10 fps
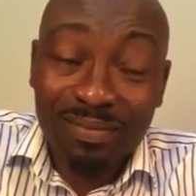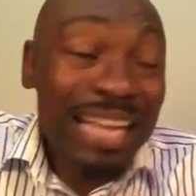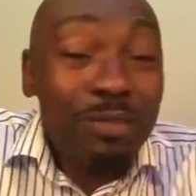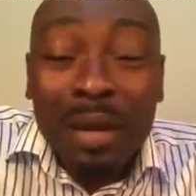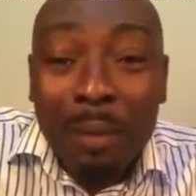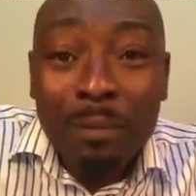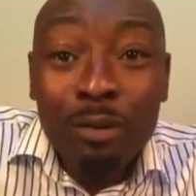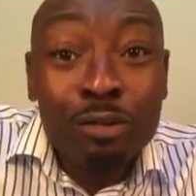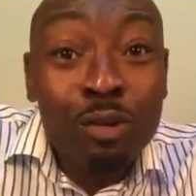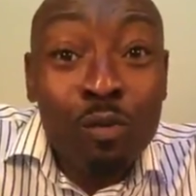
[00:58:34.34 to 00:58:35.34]
That's why,
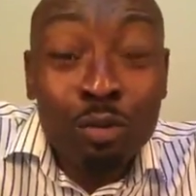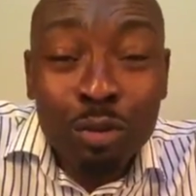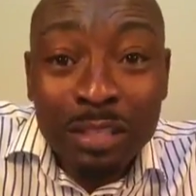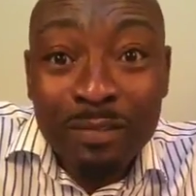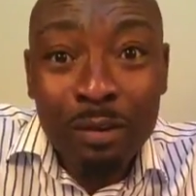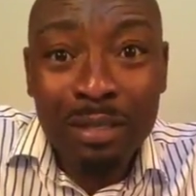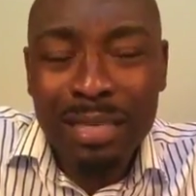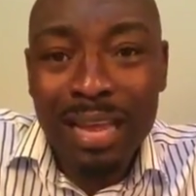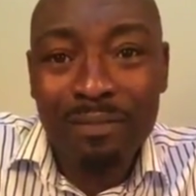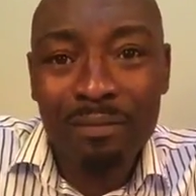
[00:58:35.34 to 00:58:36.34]
because you don't want to live a holy
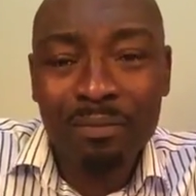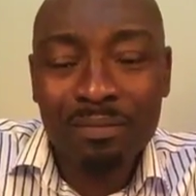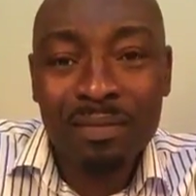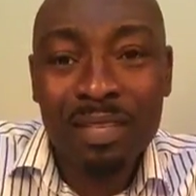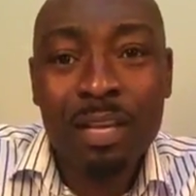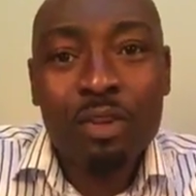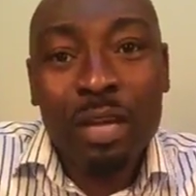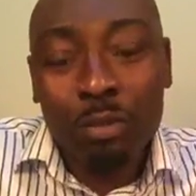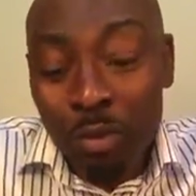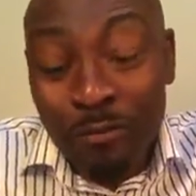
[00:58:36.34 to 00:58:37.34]
life. You
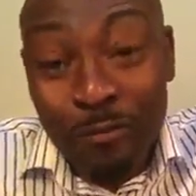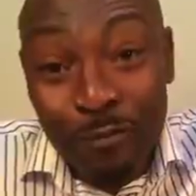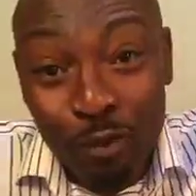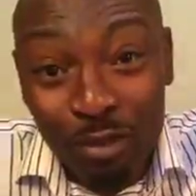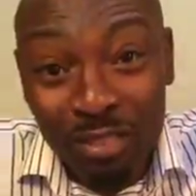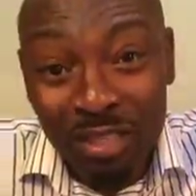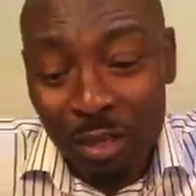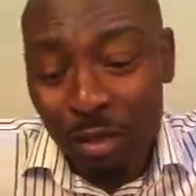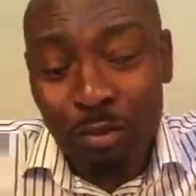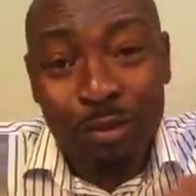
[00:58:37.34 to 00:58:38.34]
are doing fraud,
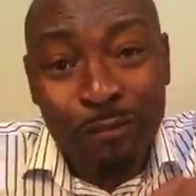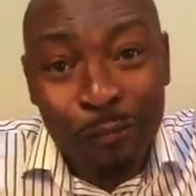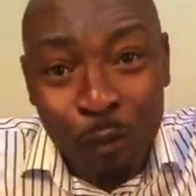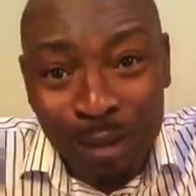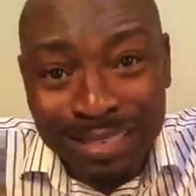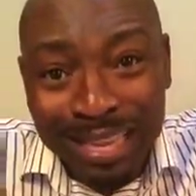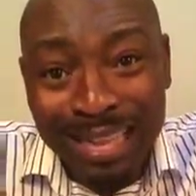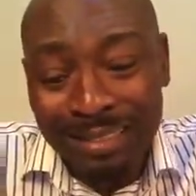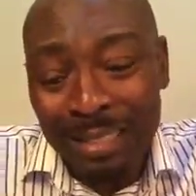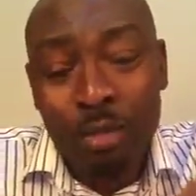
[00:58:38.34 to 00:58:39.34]
you are doing
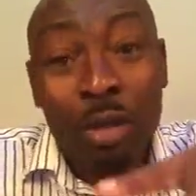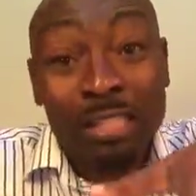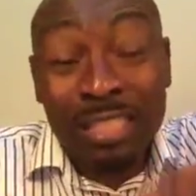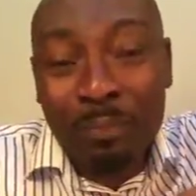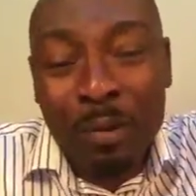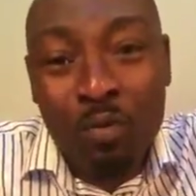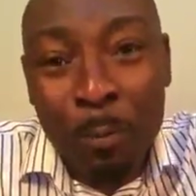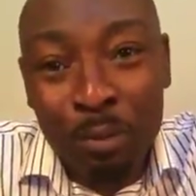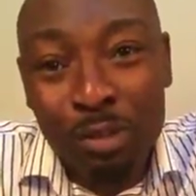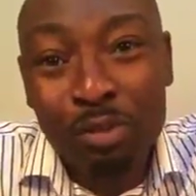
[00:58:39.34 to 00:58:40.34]
419, you are sleeping
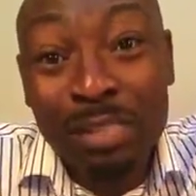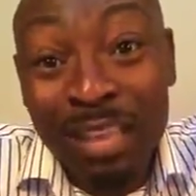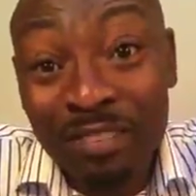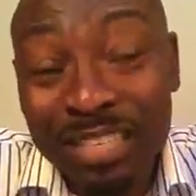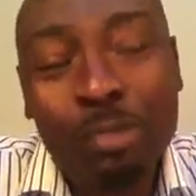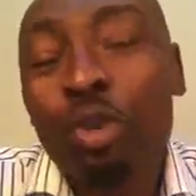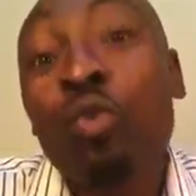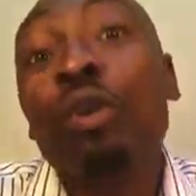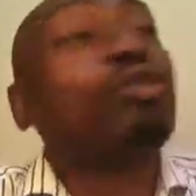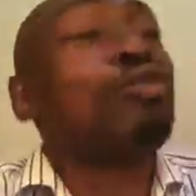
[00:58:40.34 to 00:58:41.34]
with prostitutes every day. So you
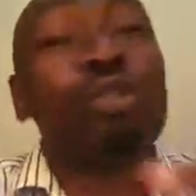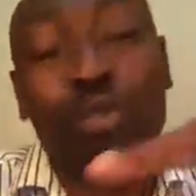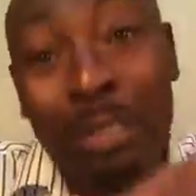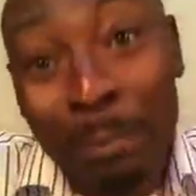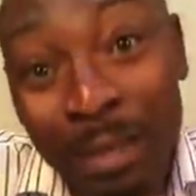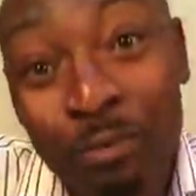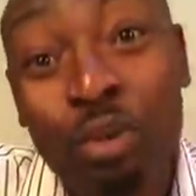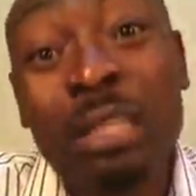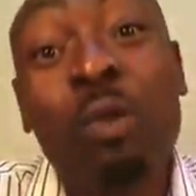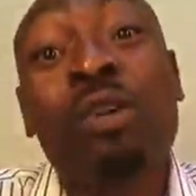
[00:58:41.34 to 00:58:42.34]
want to run to the man of
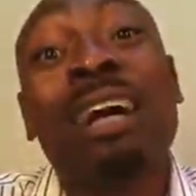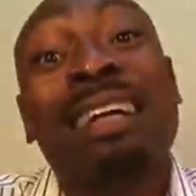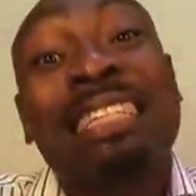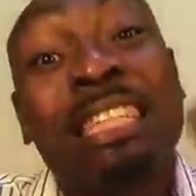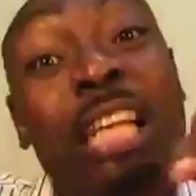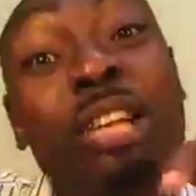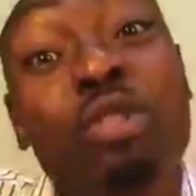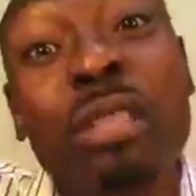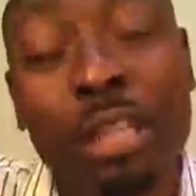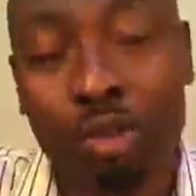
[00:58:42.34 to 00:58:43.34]
God that will guarantee
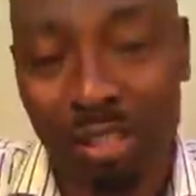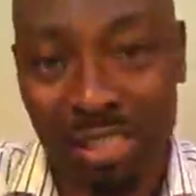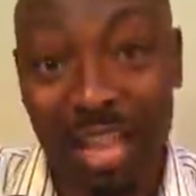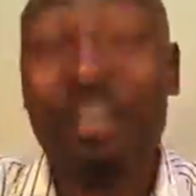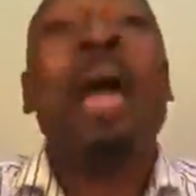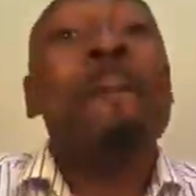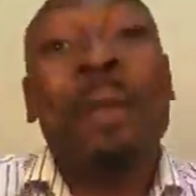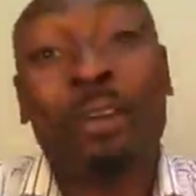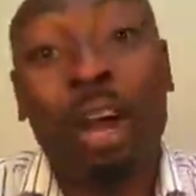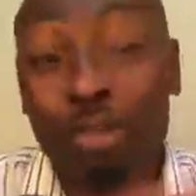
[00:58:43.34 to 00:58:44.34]
you that you're safe,
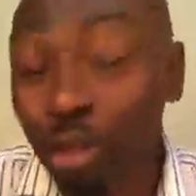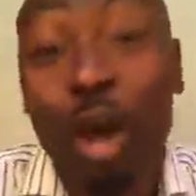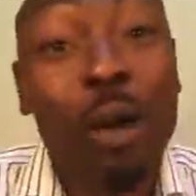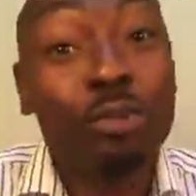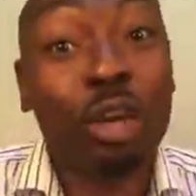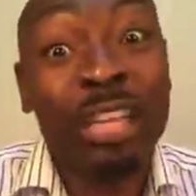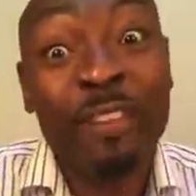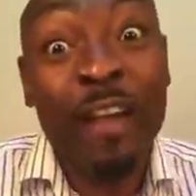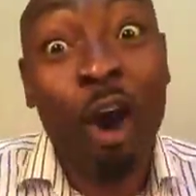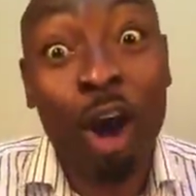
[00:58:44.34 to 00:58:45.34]
because you don't want to
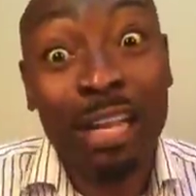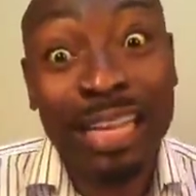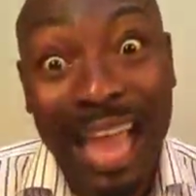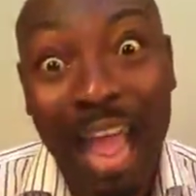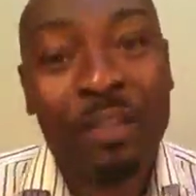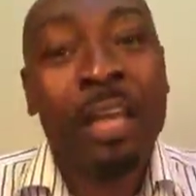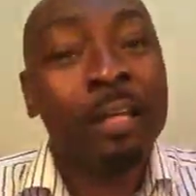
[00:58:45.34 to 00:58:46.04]
live a holy life.